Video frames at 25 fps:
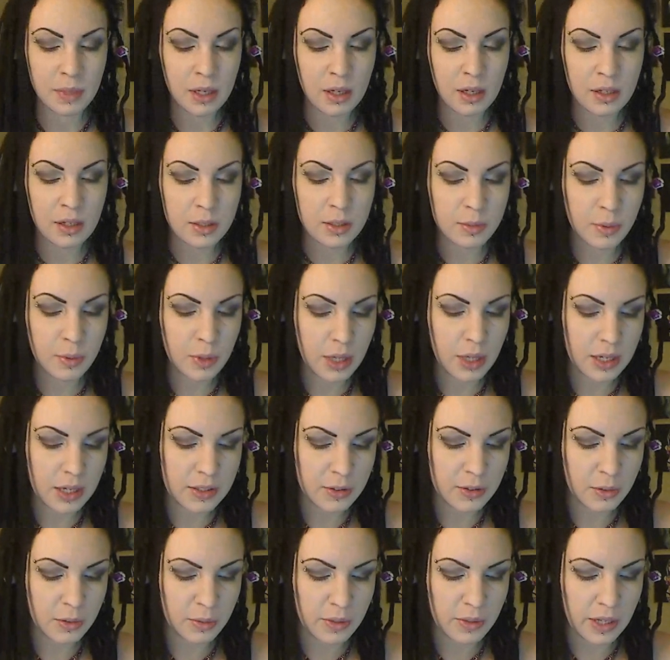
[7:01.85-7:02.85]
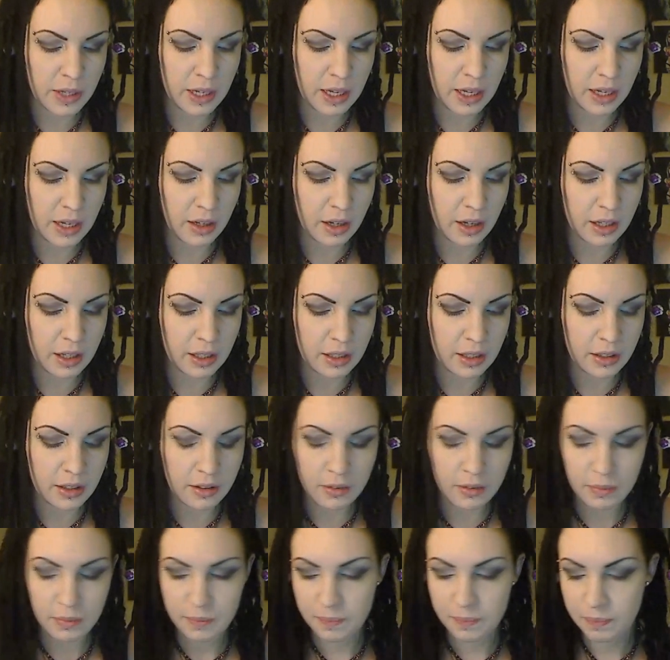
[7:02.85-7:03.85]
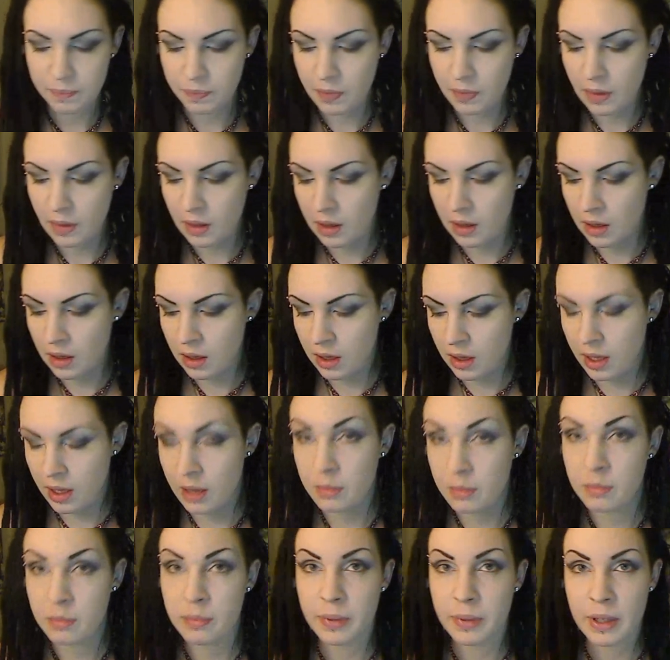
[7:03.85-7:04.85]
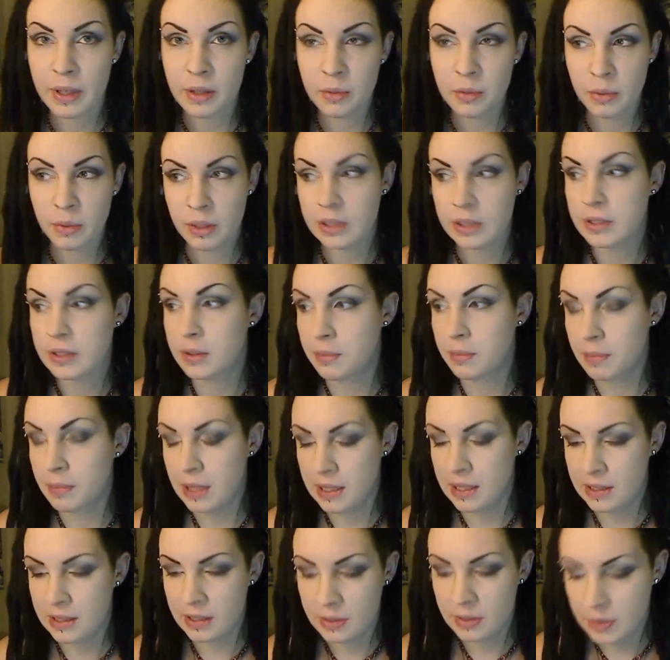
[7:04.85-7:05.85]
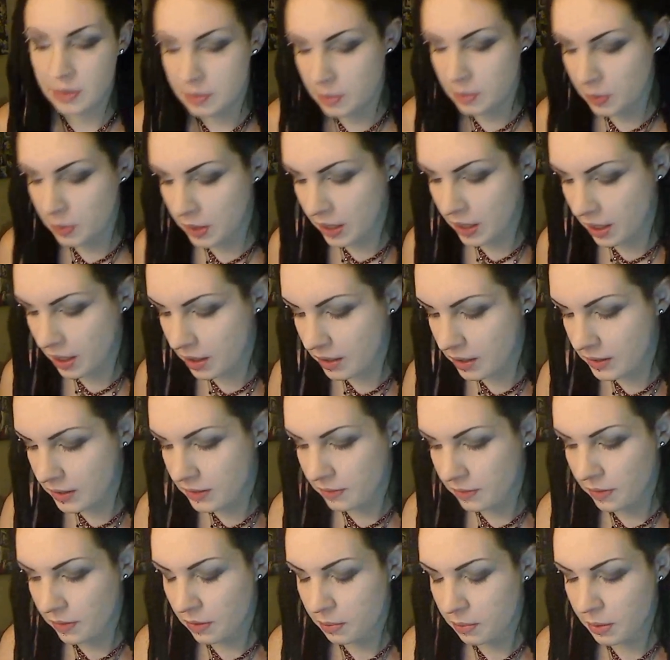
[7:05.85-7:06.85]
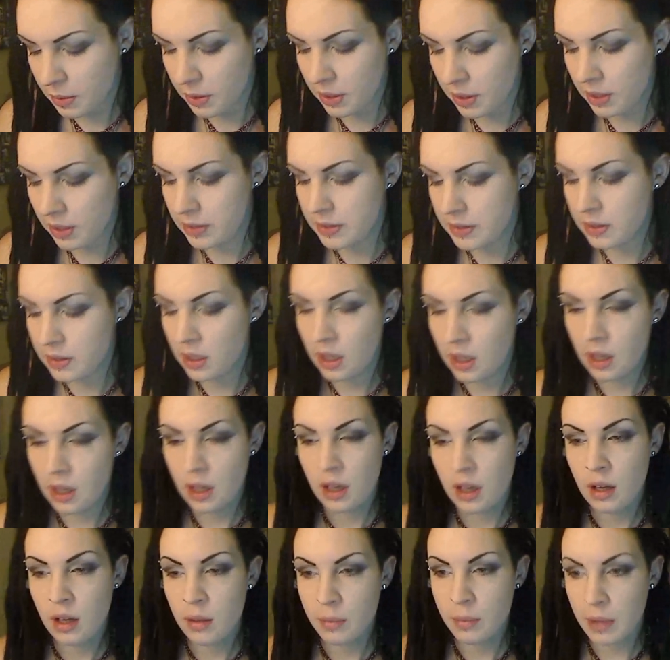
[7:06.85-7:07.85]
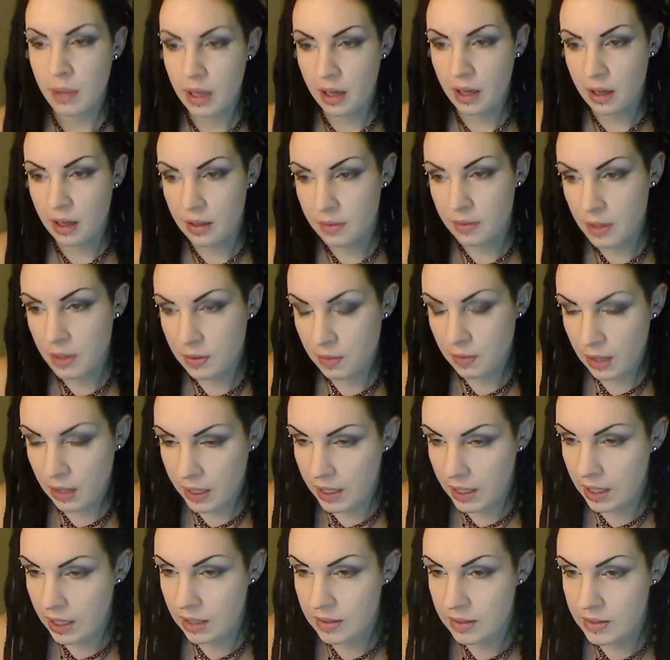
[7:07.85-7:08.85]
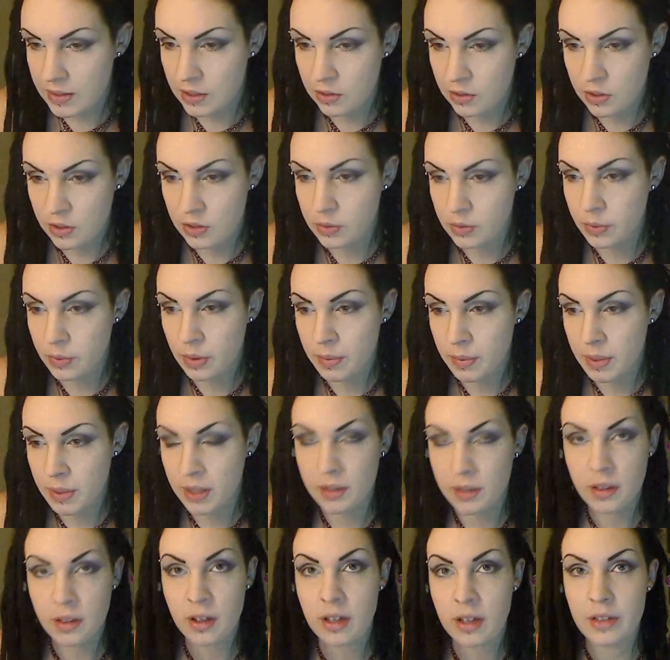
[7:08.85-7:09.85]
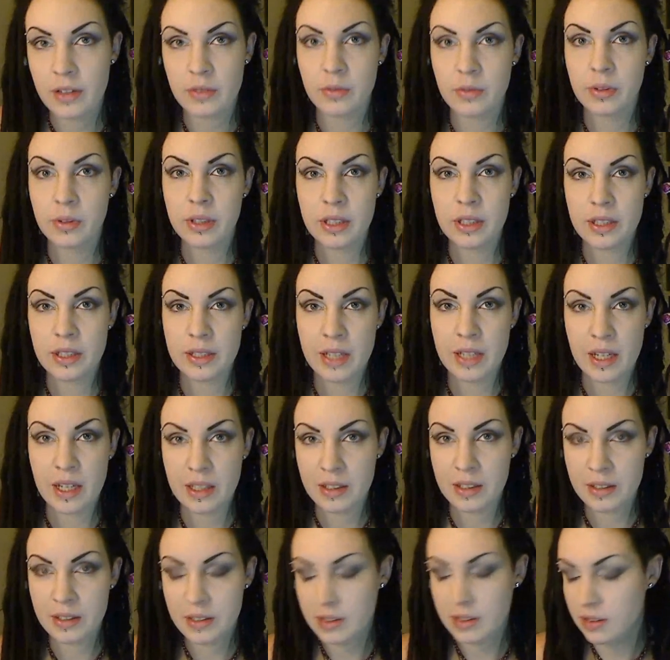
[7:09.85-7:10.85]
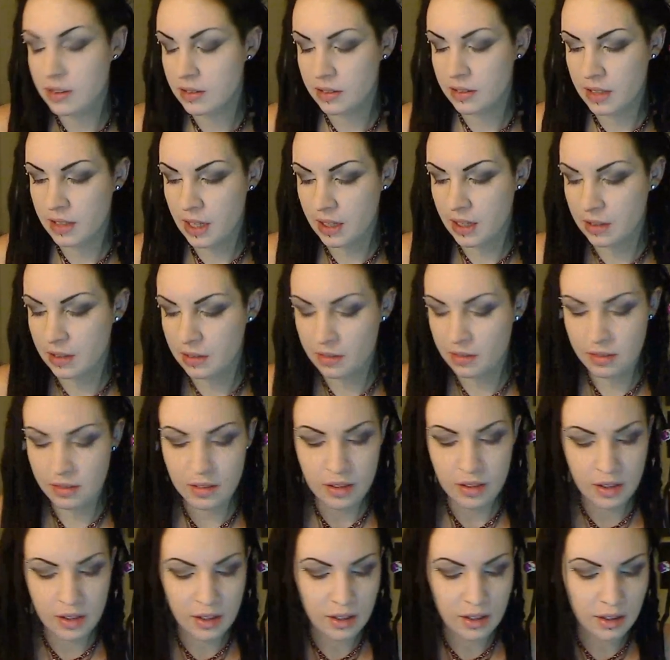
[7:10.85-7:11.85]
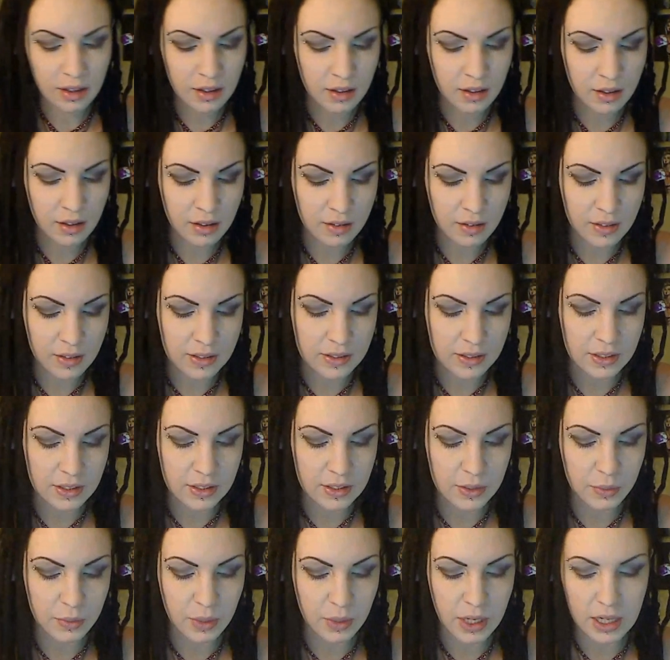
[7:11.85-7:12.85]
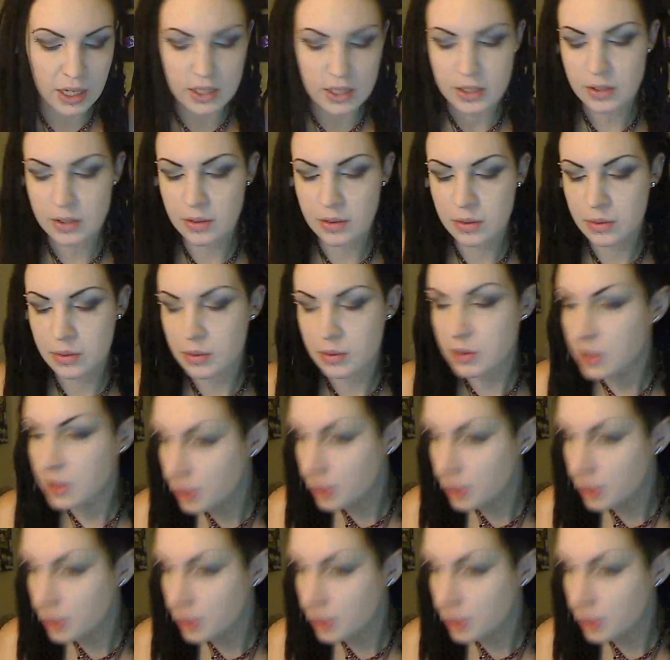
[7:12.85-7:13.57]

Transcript: smoky eyes go with any eye color. Brown works amazing with smoky eyes if you have brown eyes, but if you have light eyes and you just want to make your eyes really intense, then this is what I do.